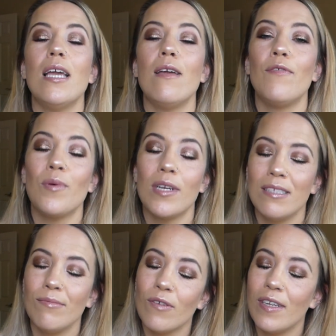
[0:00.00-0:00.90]
If you want to
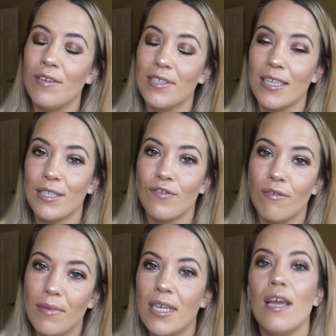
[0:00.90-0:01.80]
see more videos like this
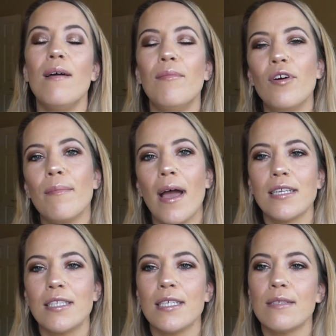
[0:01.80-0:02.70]
from me, more
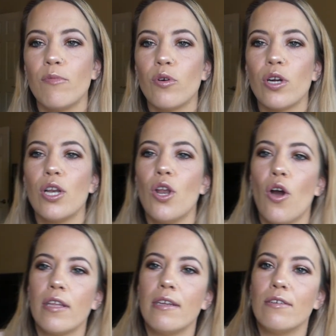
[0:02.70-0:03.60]
unboxings, more
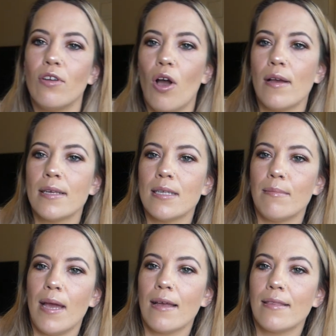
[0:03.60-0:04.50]
naughty dogs
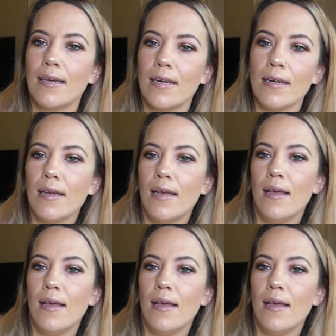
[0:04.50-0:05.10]
back there,